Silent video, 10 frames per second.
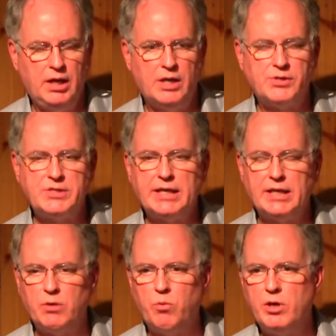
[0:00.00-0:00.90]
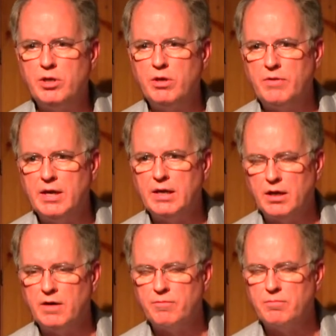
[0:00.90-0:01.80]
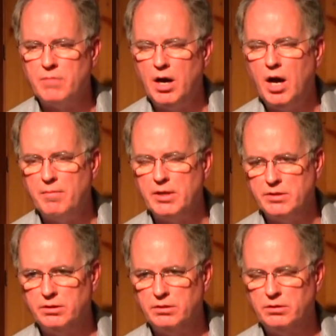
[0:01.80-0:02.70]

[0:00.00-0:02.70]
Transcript: And secondly, what do you think of Muhammad?